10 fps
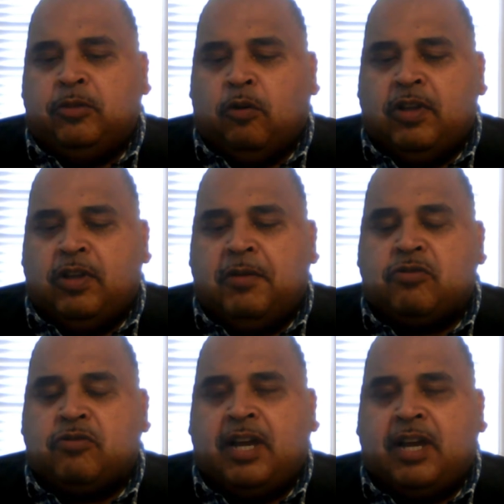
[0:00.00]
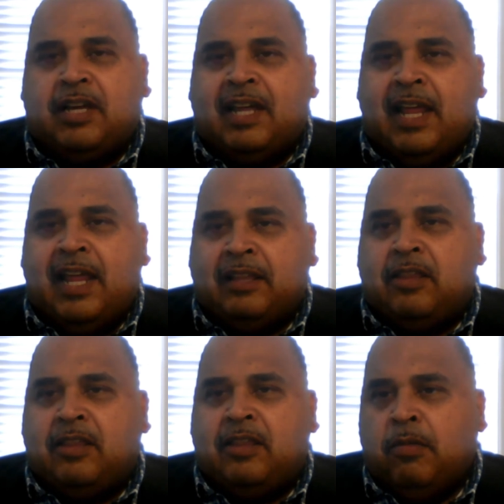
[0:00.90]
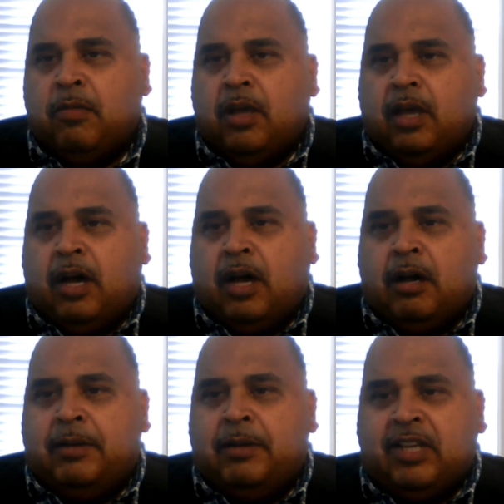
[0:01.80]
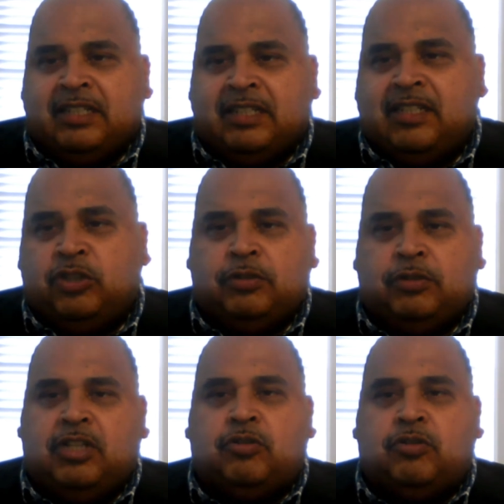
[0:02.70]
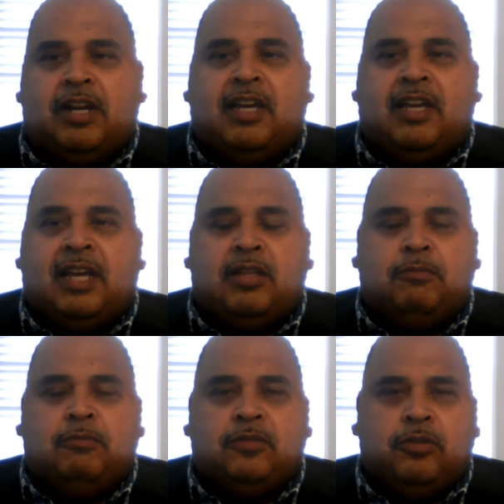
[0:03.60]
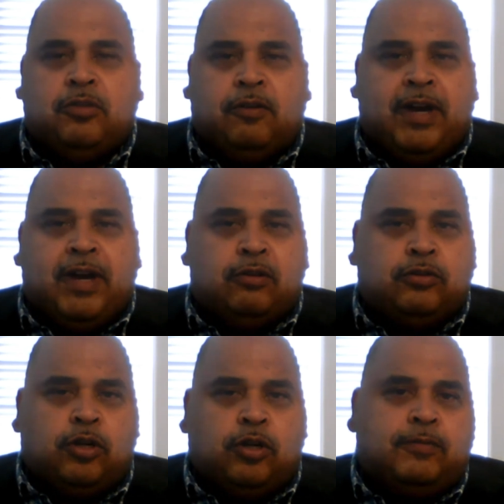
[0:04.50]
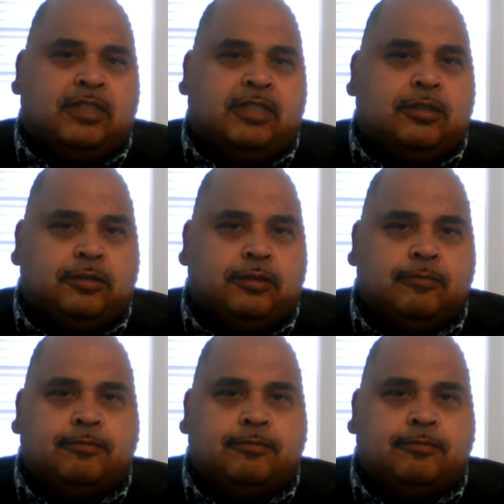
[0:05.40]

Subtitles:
So we've been trying to connect them in the constituency, trying to connect them to their vital services.